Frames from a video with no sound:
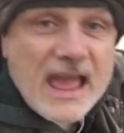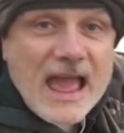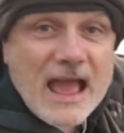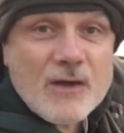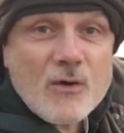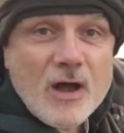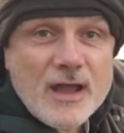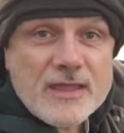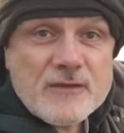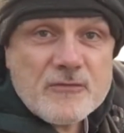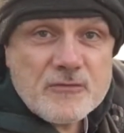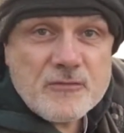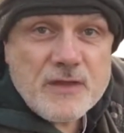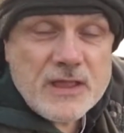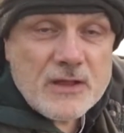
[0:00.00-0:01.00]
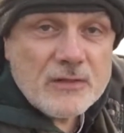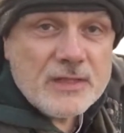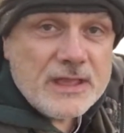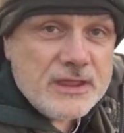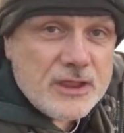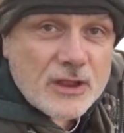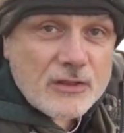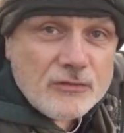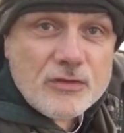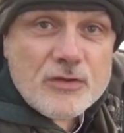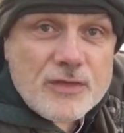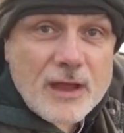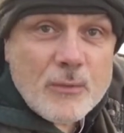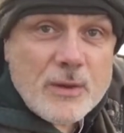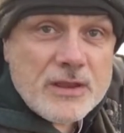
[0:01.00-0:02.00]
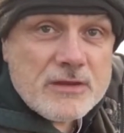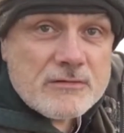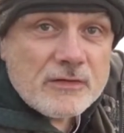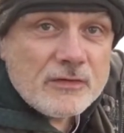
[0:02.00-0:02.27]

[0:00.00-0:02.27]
how I feel. You can do that when you're a